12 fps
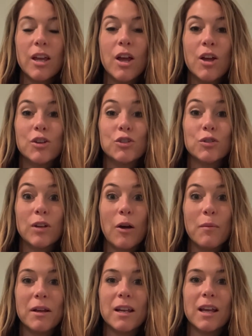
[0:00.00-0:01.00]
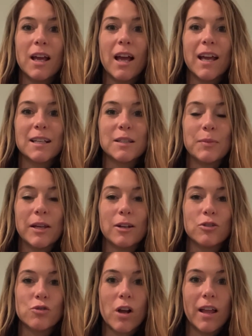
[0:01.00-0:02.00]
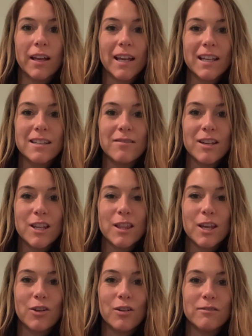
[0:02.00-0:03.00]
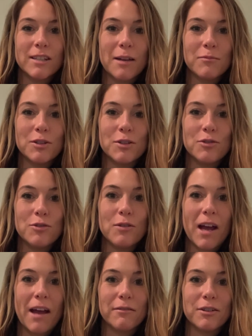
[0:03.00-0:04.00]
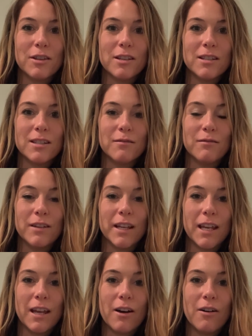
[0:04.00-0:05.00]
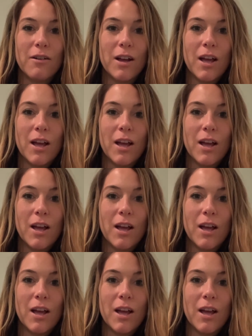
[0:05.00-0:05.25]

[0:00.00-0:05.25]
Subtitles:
So now I'm gonna explain a drawing activity that you'll have time to do after this video.